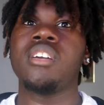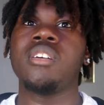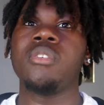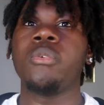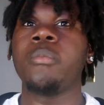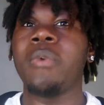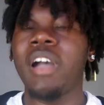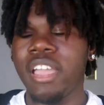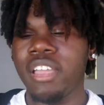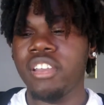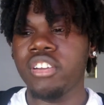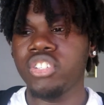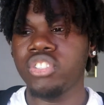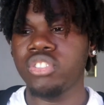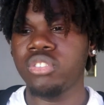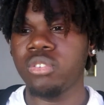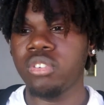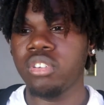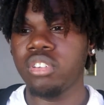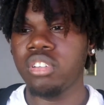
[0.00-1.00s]
when my hair is
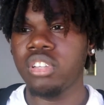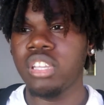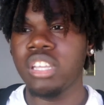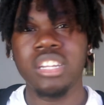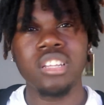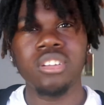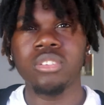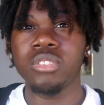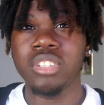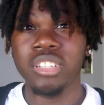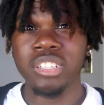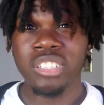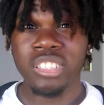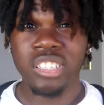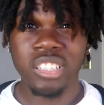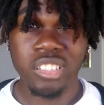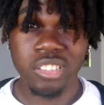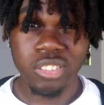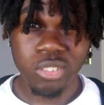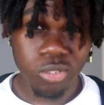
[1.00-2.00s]
short, it don't look
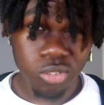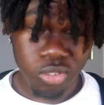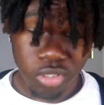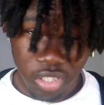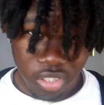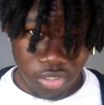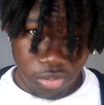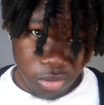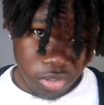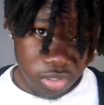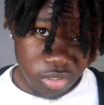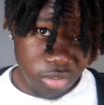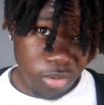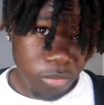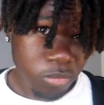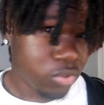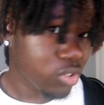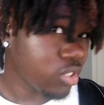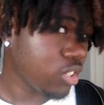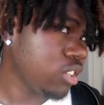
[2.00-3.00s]
good, a two-strand twist, you know
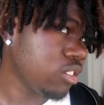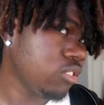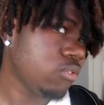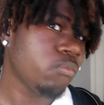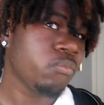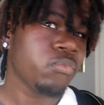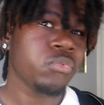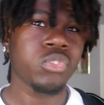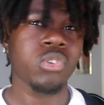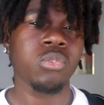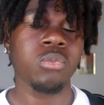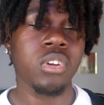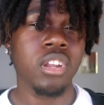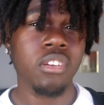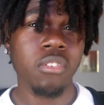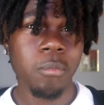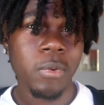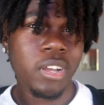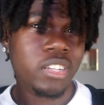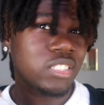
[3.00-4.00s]
what I'm saying? So
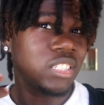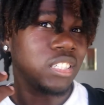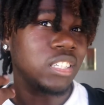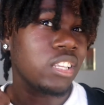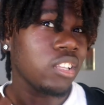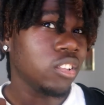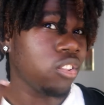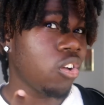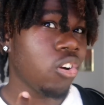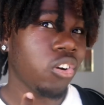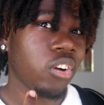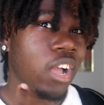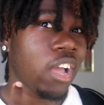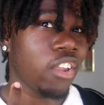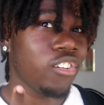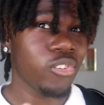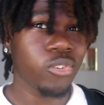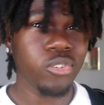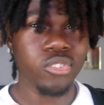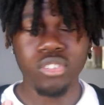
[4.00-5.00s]
whenever my shit get long,
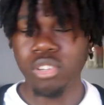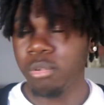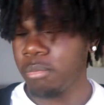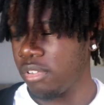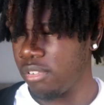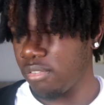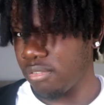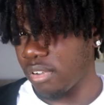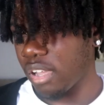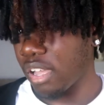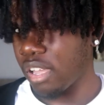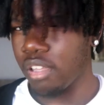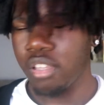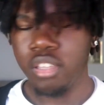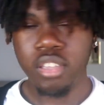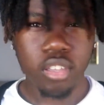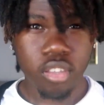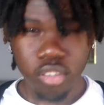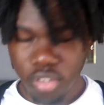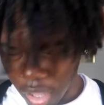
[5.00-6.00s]
I know it's gonna be fine.
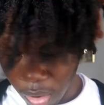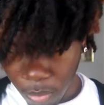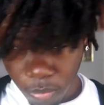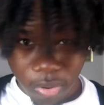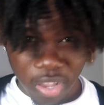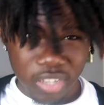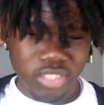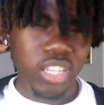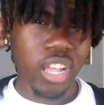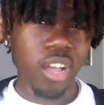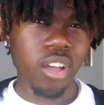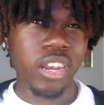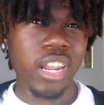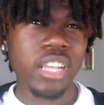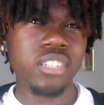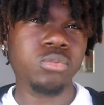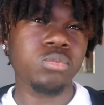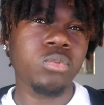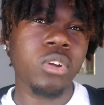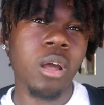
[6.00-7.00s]

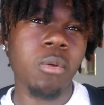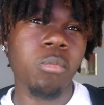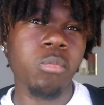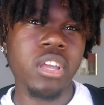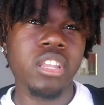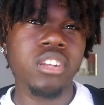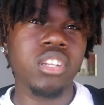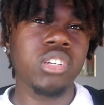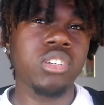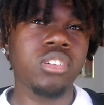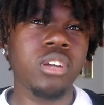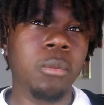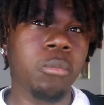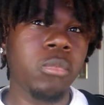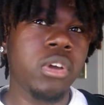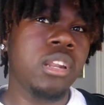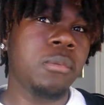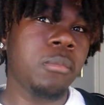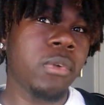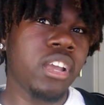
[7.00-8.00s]
That's what I'm waiting on. I'm
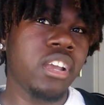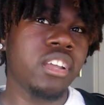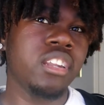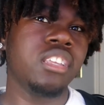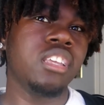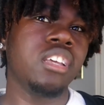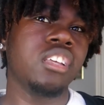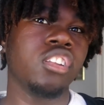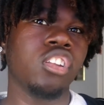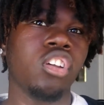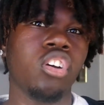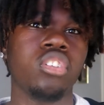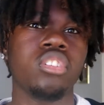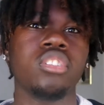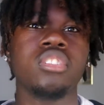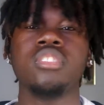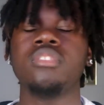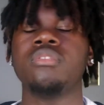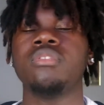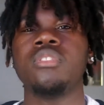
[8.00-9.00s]
waiting on my hair to get
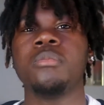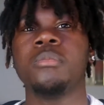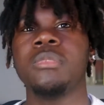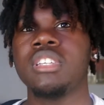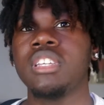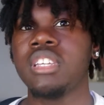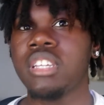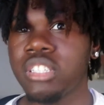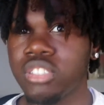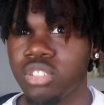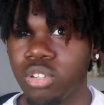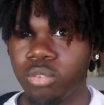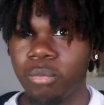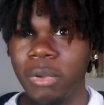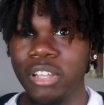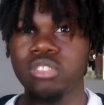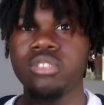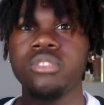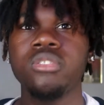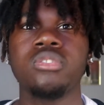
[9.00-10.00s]
longer, you feel me? So
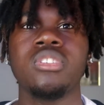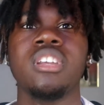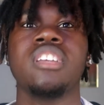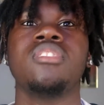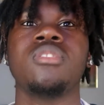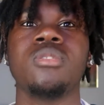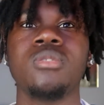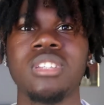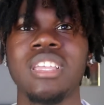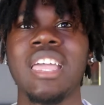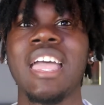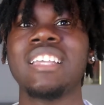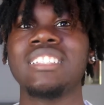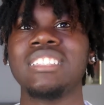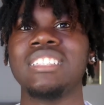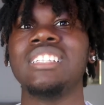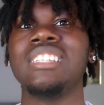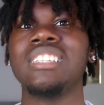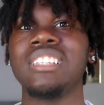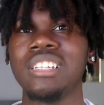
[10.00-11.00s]
my two-strand twist can
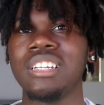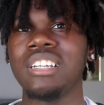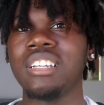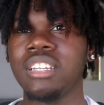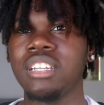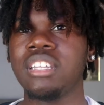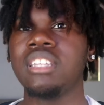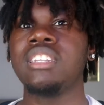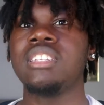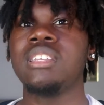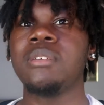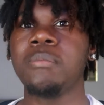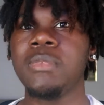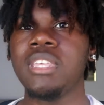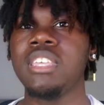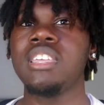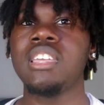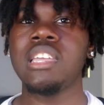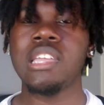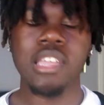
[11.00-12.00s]
actually look good to
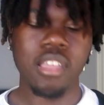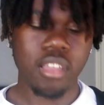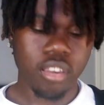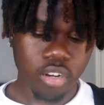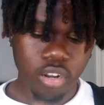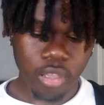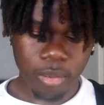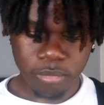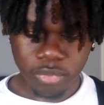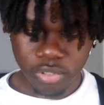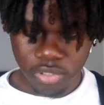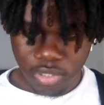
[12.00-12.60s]
me, you know what I'm